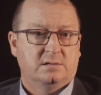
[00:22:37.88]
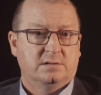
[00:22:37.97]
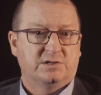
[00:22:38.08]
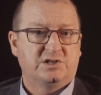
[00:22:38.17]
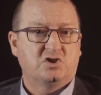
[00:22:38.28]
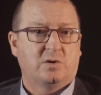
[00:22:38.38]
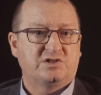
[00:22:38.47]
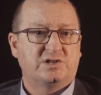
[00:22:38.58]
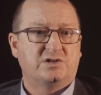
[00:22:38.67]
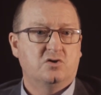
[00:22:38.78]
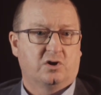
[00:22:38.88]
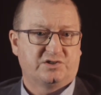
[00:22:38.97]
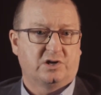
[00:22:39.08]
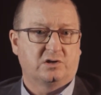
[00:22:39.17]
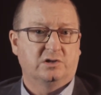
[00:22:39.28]
The situation is not
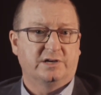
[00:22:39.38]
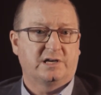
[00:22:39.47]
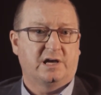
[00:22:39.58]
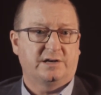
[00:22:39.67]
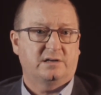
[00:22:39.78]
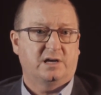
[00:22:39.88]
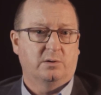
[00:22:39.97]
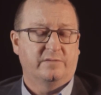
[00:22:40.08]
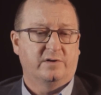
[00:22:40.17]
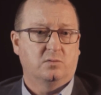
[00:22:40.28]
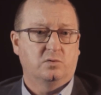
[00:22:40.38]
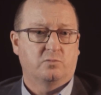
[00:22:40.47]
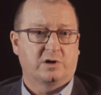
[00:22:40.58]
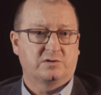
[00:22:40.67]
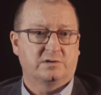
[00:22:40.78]
so clear-cut, however, with
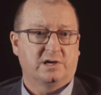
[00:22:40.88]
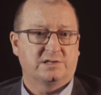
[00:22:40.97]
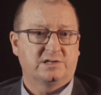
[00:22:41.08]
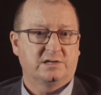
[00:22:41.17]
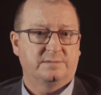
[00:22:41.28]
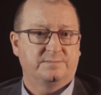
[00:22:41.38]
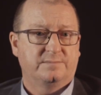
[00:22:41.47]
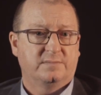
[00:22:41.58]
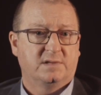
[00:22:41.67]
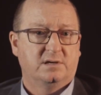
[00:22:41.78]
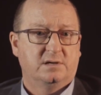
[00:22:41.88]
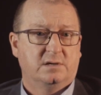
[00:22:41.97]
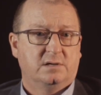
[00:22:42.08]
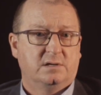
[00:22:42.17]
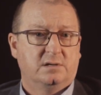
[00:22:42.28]
rectal cancer.
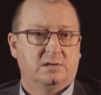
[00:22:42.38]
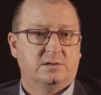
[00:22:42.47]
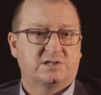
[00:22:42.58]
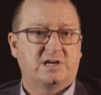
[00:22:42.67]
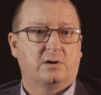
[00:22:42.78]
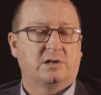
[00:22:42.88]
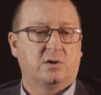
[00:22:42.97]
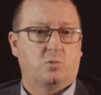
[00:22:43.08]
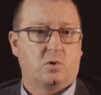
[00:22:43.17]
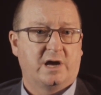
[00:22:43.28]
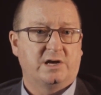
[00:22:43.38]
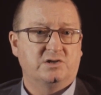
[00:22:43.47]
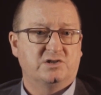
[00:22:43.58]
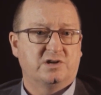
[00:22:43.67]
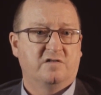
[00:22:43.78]
There's currently a
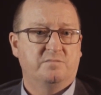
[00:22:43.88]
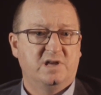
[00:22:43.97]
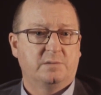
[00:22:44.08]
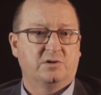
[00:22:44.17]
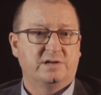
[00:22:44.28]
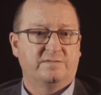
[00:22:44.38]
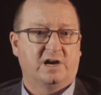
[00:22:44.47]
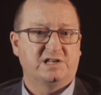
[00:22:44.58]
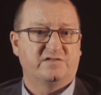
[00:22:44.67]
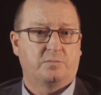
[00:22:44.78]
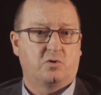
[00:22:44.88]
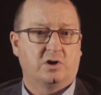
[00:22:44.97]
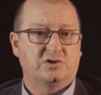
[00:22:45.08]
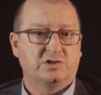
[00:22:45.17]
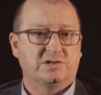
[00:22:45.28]
range of minimally invasive
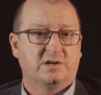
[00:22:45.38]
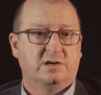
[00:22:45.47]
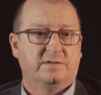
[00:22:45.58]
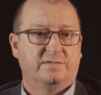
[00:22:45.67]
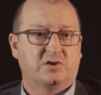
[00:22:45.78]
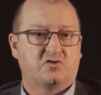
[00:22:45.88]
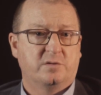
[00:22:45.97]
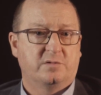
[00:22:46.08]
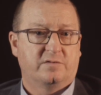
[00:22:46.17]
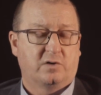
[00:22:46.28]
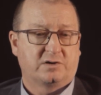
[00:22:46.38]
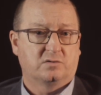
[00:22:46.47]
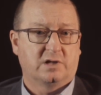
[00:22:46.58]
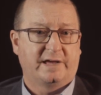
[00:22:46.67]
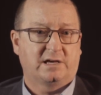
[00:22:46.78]
approaches for the treatment of rectal
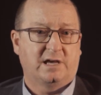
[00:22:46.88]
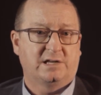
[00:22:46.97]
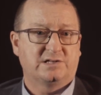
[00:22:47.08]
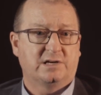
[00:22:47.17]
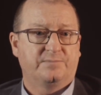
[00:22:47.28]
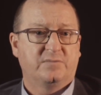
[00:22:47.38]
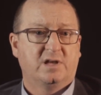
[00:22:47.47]
cancer,